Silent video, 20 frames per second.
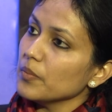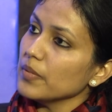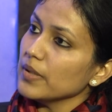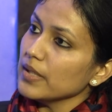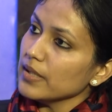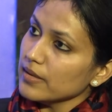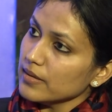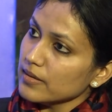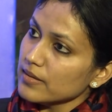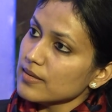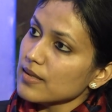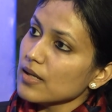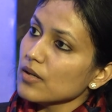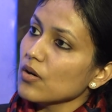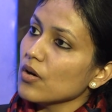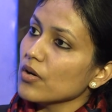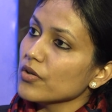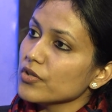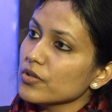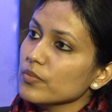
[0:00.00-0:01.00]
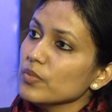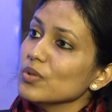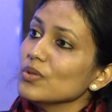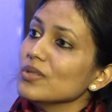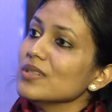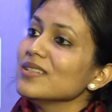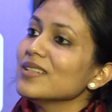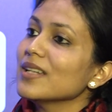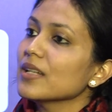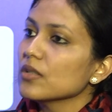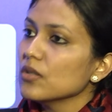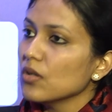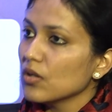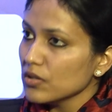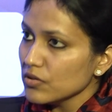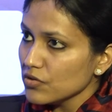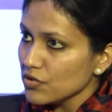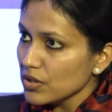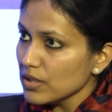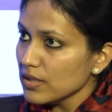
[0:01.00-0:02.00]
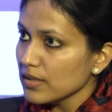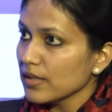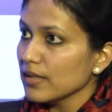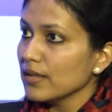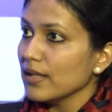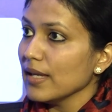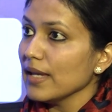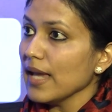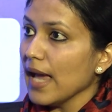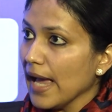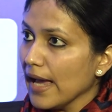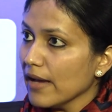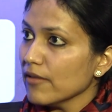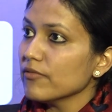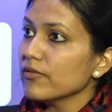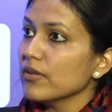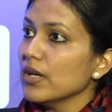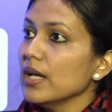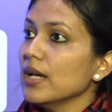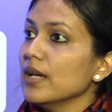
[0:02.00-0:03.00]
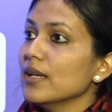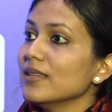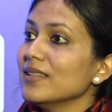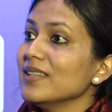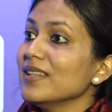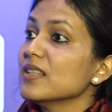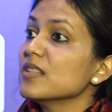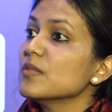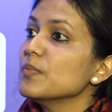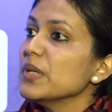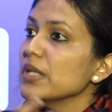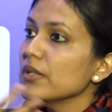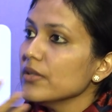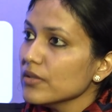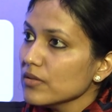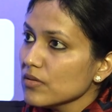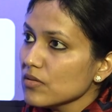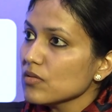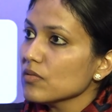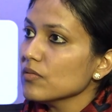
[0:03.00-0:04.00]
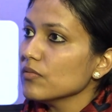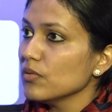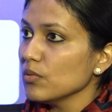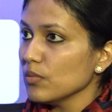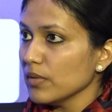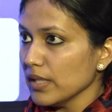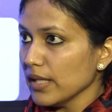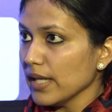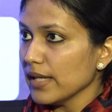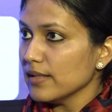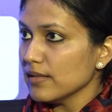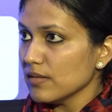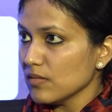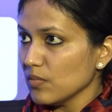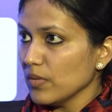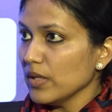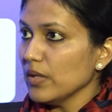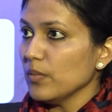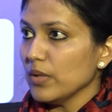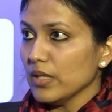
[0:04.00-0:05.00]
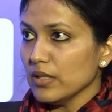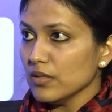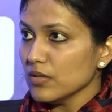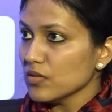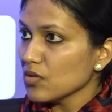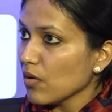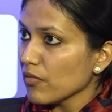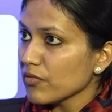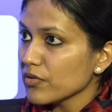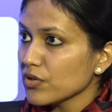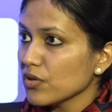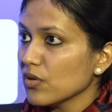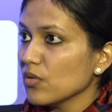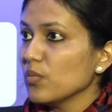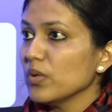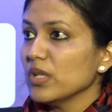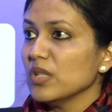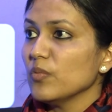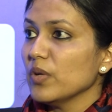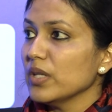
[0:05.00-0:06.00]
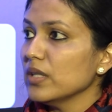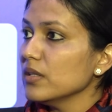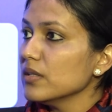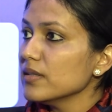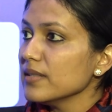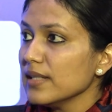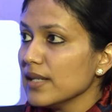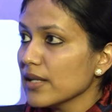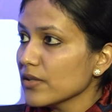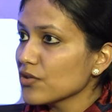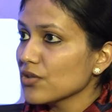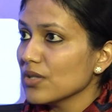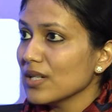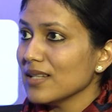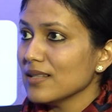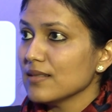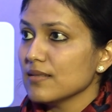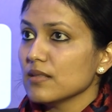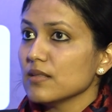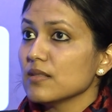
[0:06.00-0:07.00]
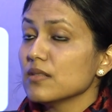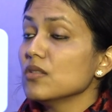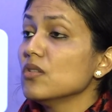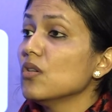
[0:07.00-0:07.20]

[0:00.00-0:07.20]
players are contributing technology that they have the experience of doing elsewhere, whether it's offshore wind, whether it's electrolyzers.